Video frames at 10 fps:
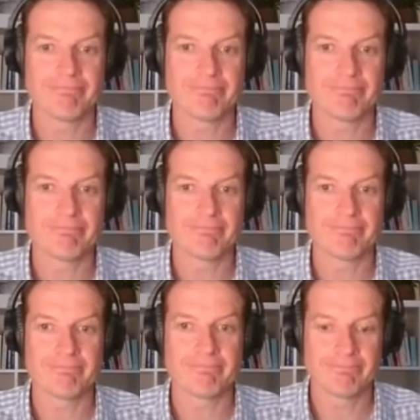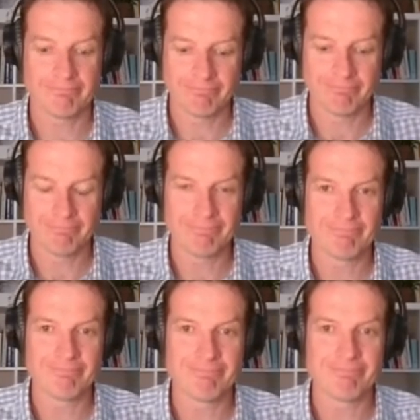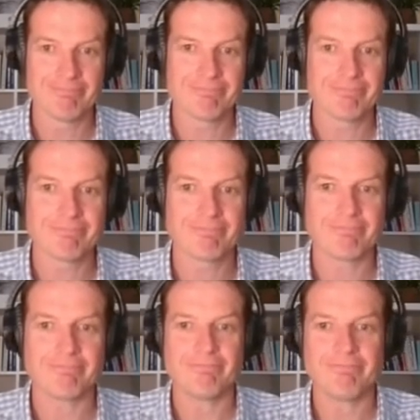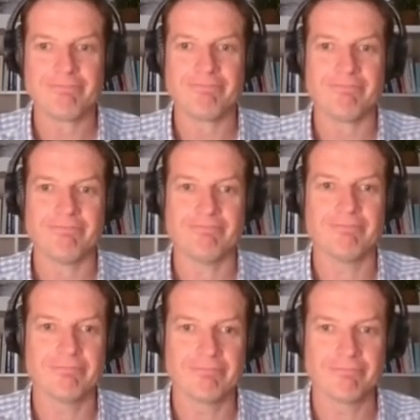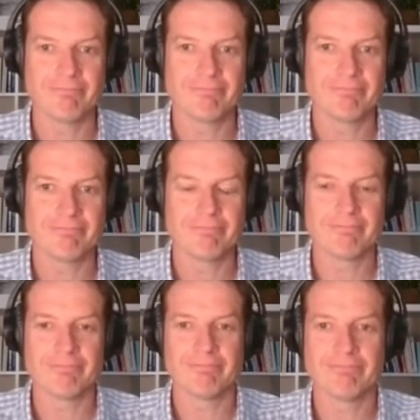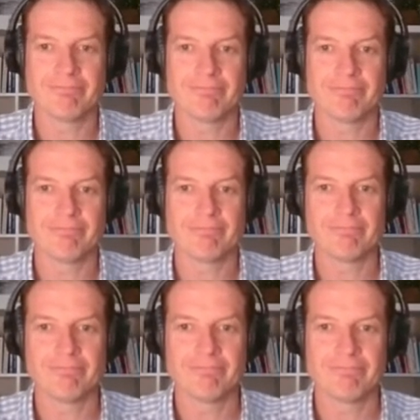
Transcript: This person isn't speaking.